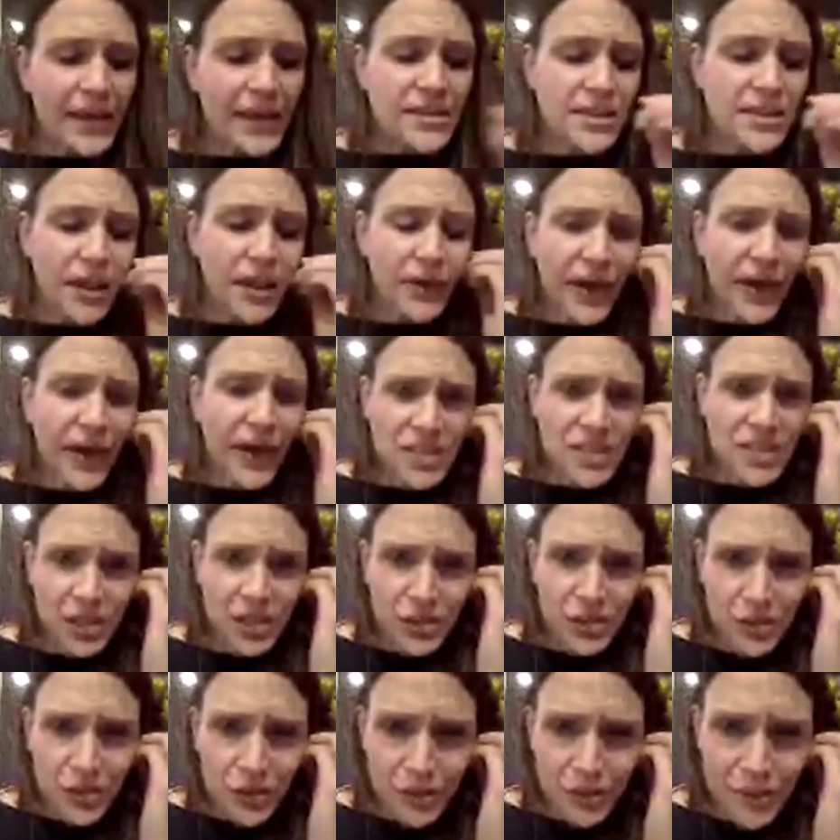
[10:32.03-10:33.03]
So as
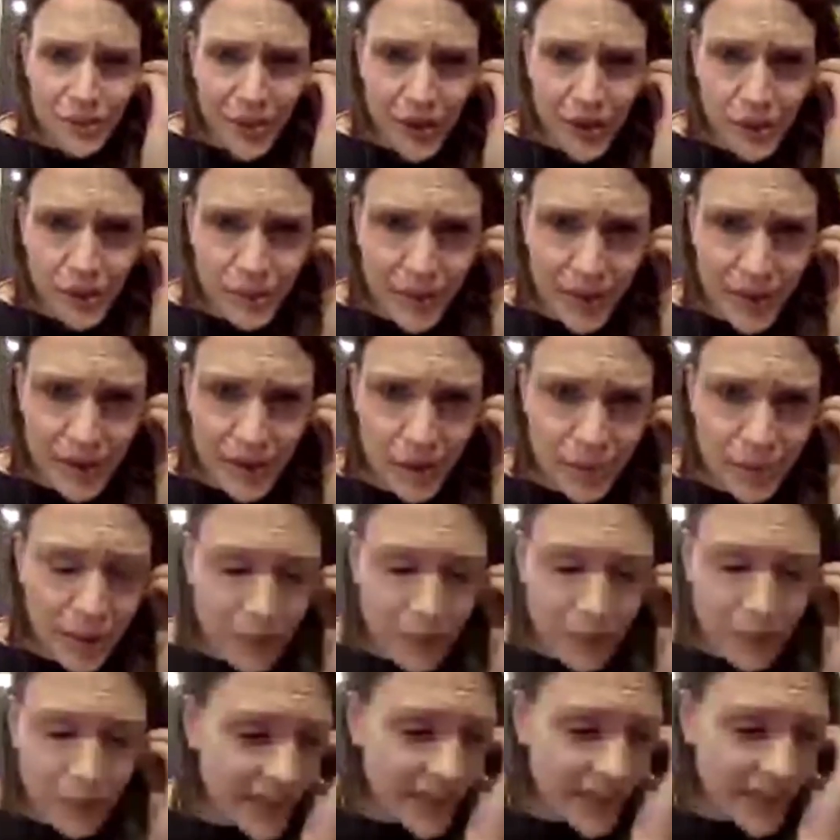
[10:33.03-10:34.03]
you may or may not be
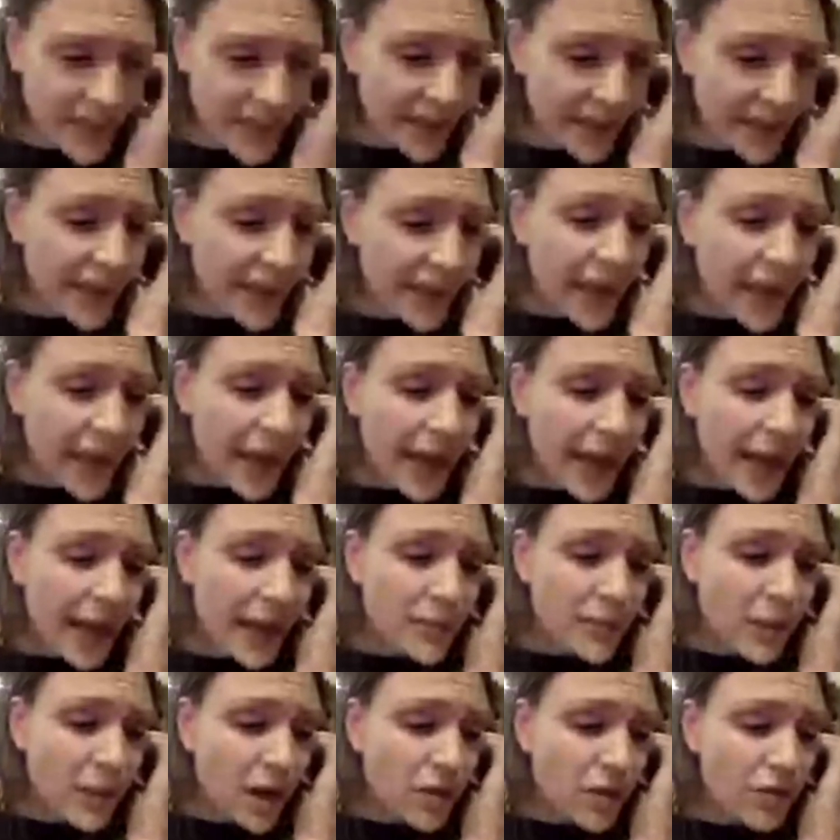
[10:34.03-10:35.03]
able to see,
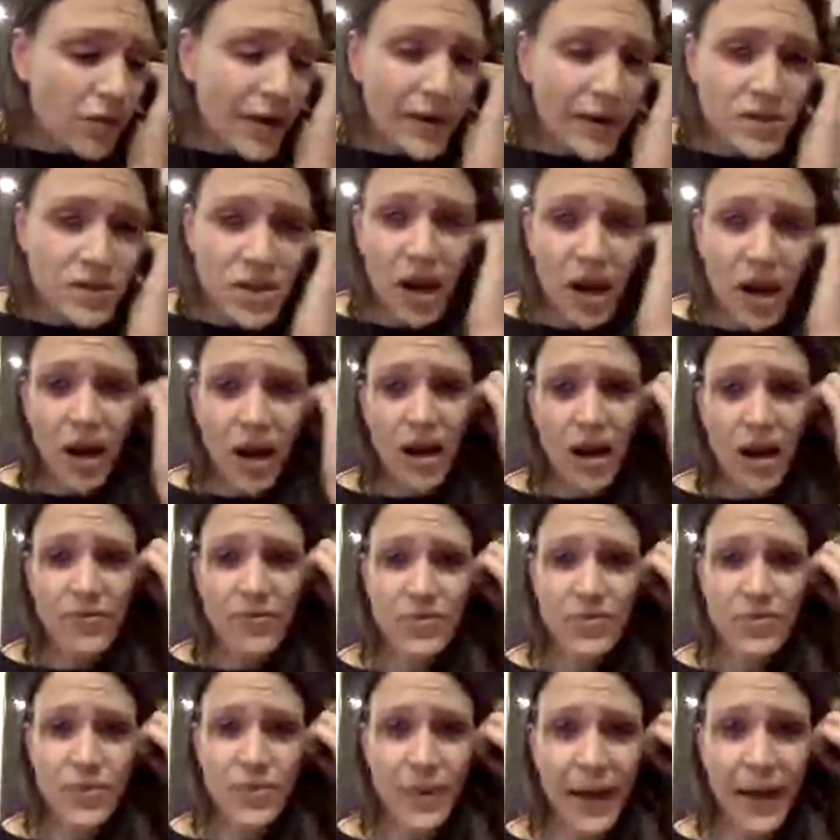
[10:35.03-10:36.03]
around half
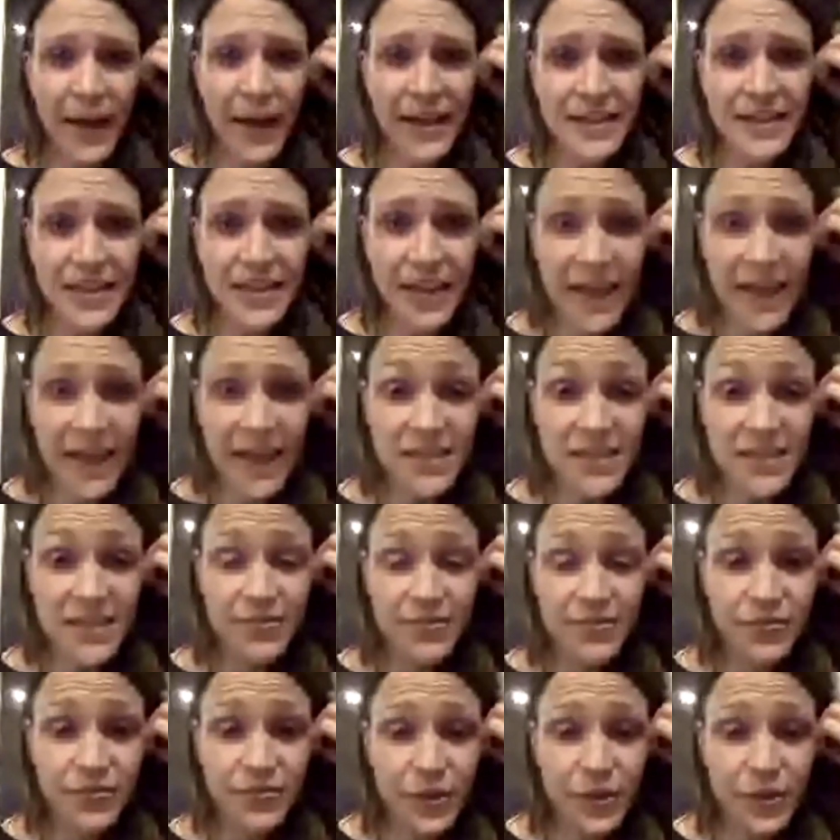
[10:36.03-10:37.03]
the plate is
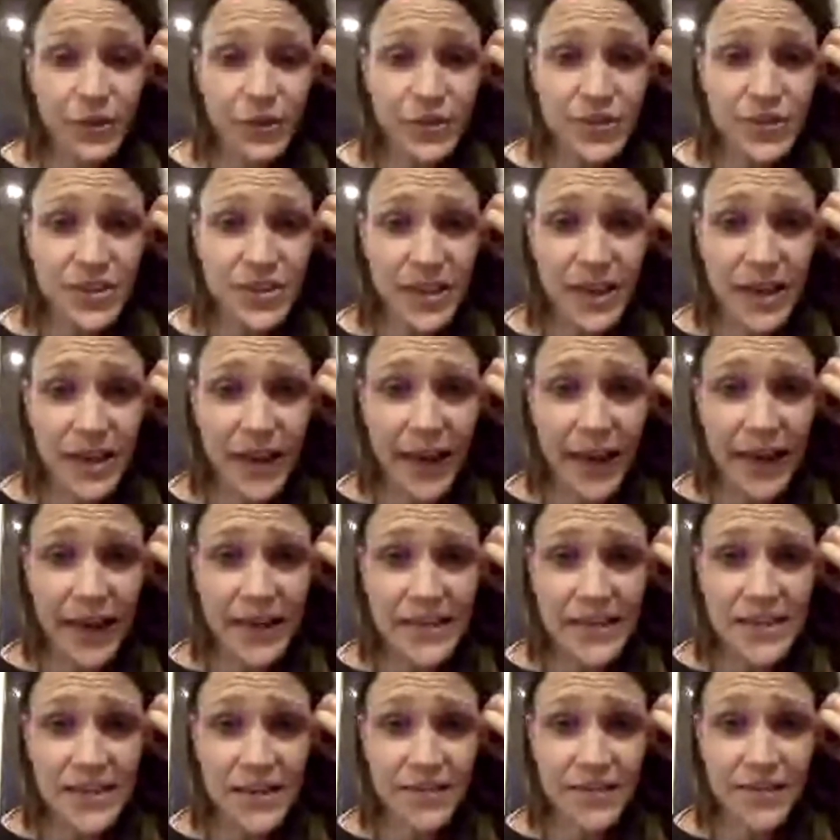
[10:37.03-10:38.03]
fruit
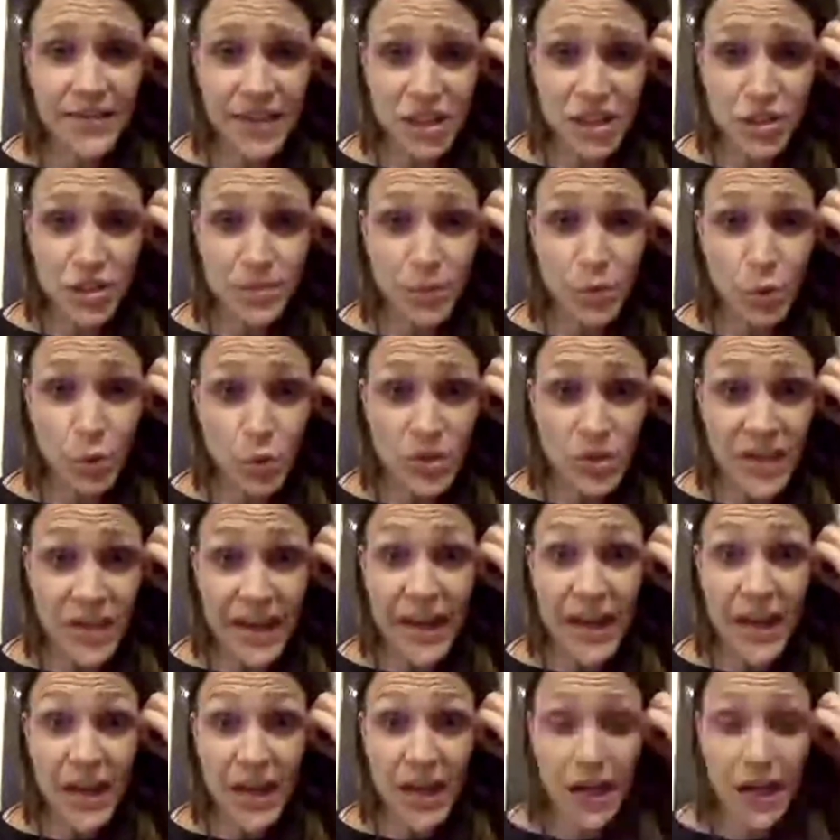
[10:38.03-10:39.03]
and vegetables
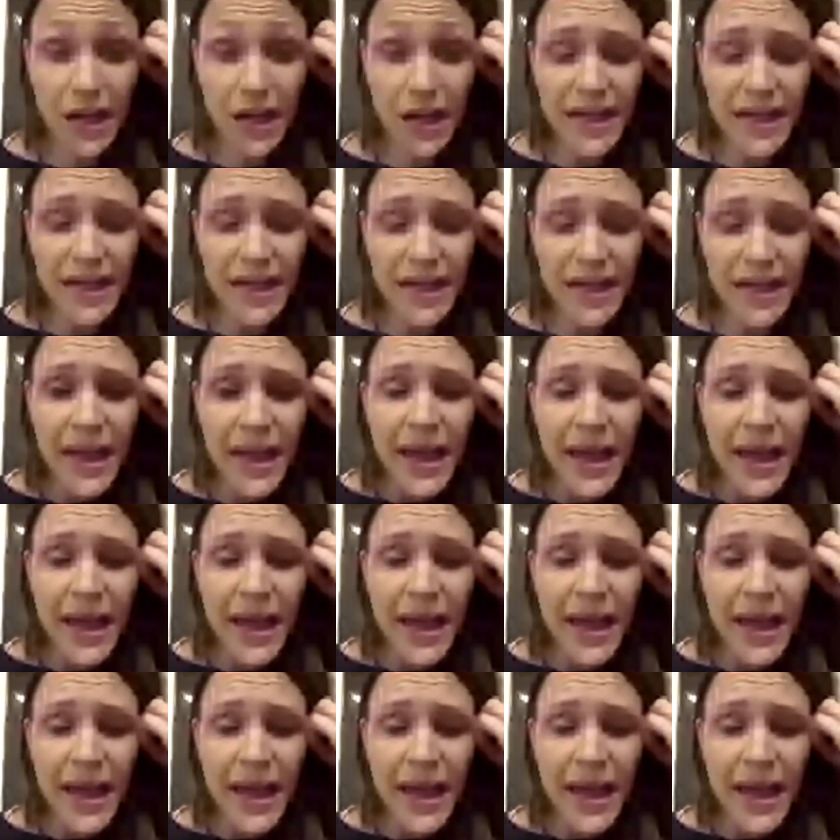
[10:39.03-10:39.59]
and herbs.